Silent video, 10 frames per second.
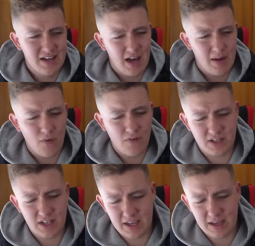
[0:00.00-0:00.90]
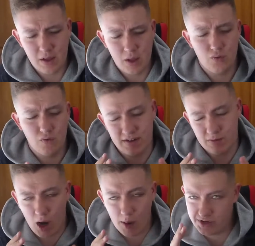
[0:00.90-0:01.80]
Um, obviously, the reason
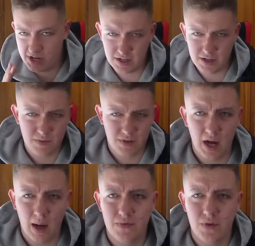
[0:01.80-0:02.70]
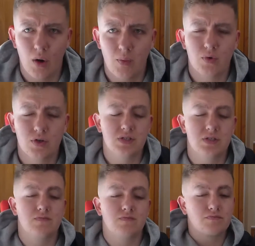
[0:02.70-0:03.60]
why I predicted them to come top
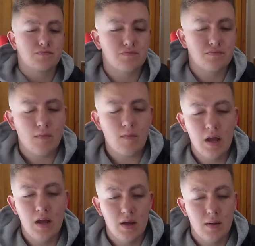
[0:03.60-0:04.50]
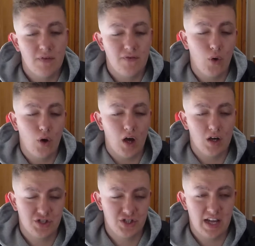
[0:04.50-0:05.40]
was before
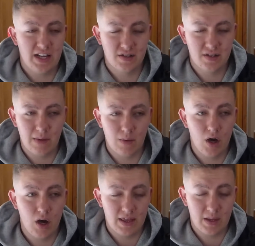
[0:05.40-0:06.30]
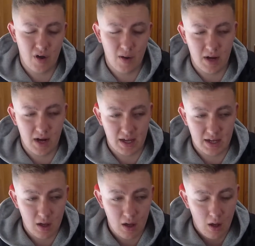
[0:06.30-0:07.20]
last season, they were in the Premier League
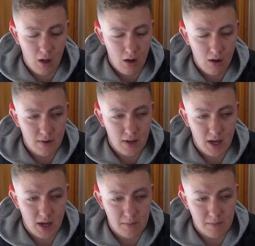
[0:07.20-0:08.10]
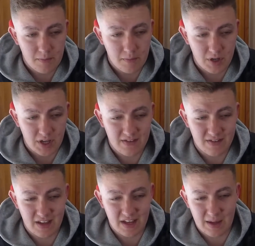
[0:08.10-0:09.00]
um, but yes,
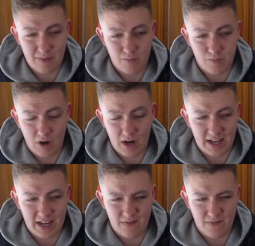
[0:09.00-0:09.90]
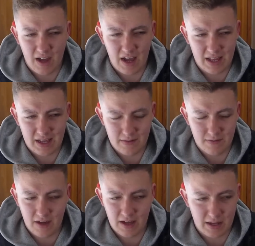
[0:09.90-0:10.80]
they did get relegated fairly,
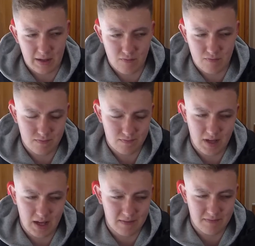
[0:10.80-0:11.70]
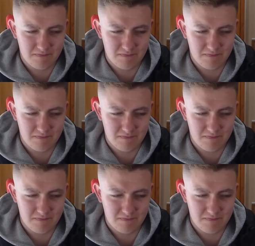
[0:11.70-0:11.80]
fairly uh,